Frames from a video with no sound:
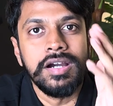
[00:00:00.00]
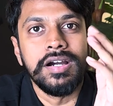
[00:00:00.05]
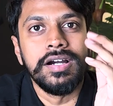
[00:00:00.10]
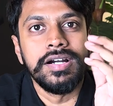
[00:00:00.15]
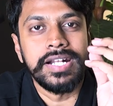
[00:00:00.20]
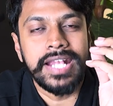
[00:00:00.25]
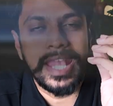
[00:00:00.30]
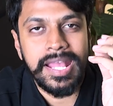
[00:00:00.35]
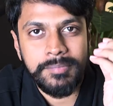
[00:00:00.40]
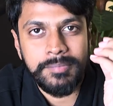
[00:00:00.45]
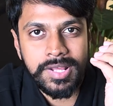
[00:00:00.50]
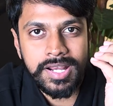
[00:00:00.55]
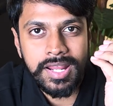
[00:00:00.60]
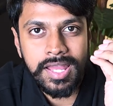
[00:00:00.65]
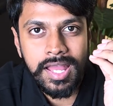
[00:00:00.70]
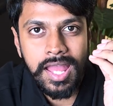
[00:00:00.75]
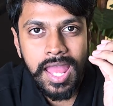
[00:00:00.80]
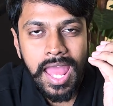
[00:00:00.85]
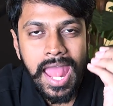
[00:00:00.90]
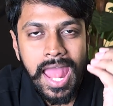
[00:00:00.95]
a
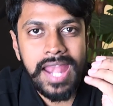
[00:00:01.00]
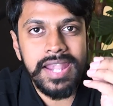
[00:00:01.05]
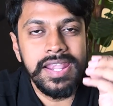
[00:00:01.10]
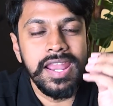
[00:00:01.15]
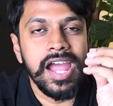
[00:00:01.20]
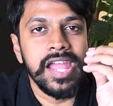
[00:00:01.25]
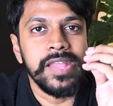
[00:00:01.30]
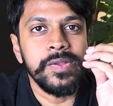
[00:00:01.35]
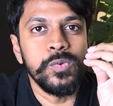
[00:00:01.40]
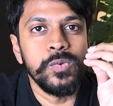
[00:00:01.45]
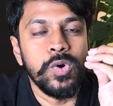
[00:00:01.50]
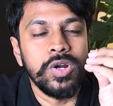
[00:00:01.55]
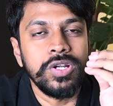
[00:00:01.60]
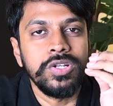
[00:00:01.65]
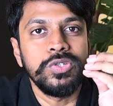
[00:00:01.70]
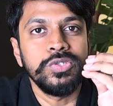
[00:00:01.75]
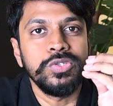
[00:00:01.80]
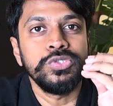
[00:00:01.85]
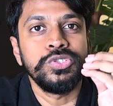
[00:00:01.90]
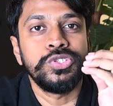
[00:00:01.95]
camera and I
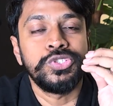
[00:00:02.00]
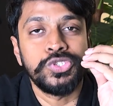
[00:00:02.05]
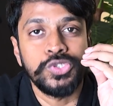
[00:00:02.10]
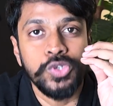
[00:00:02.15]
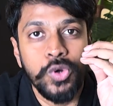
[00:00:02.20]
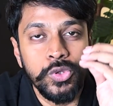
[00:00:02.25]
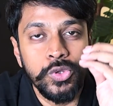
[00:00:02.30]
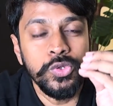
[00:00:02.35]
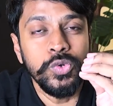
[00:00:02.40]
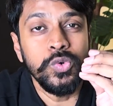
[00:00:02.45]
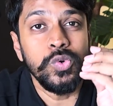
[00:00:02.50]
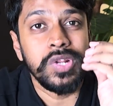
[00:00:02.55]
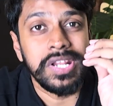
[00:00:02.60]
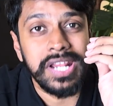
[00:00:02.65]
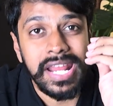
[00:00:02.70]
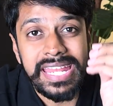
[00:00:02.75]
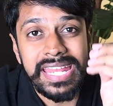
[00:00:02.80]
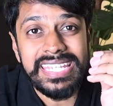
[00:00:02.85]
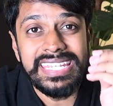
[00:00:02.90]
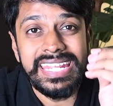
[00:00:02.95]
want to show you
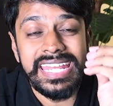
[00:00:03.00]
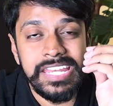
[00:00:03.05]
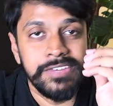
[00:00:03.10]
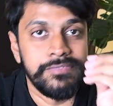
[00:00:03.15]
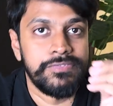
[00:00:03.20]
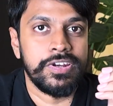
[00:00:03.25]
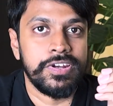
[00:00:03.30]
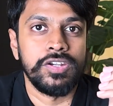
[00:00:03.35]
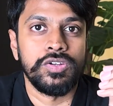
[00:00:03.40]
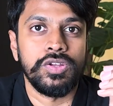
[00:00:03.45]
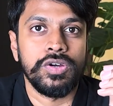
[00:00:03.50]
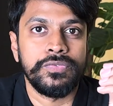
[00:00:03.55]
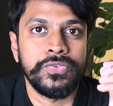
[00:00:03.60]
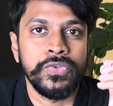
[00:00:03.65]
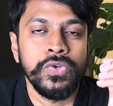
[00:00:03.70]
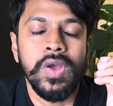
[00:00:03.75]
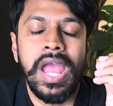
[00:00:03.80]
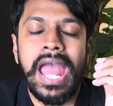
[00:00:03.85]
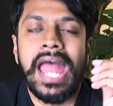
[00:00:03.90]
right in front of you,